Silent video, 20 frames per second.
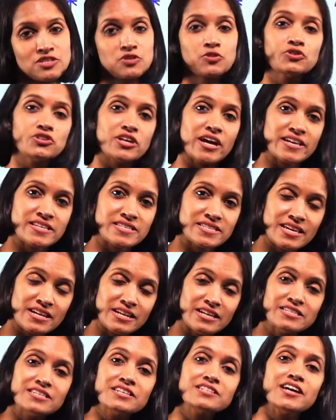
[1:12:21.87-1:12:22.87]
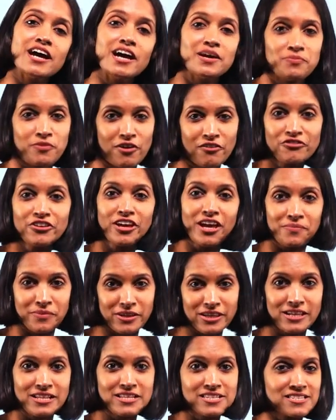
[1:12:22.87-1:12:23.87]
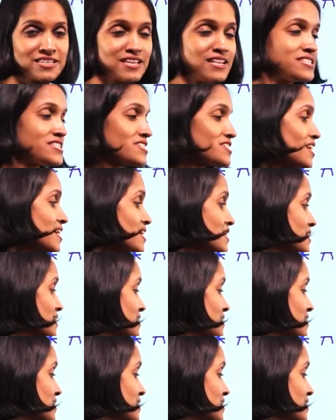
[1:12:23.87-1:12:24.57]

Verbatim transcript: So dry cell is a type of chemical cells, right?